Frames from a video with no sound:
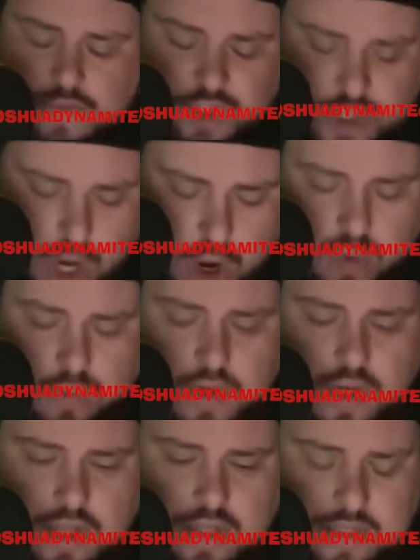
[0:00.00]
Don't
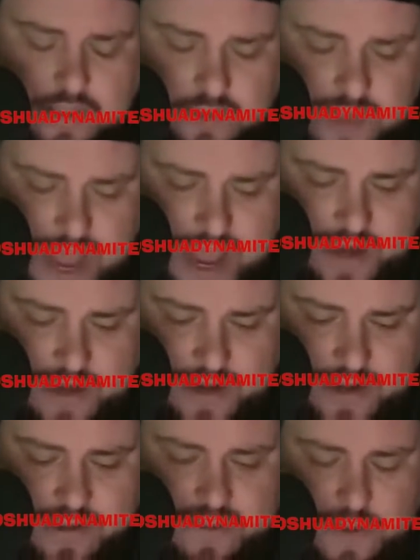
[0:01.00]
let
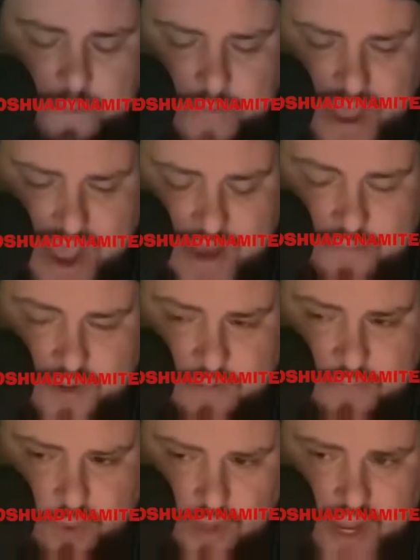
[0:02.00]
the bad
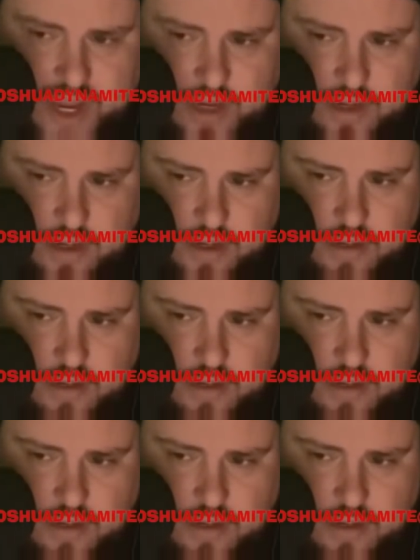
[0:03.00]
people in.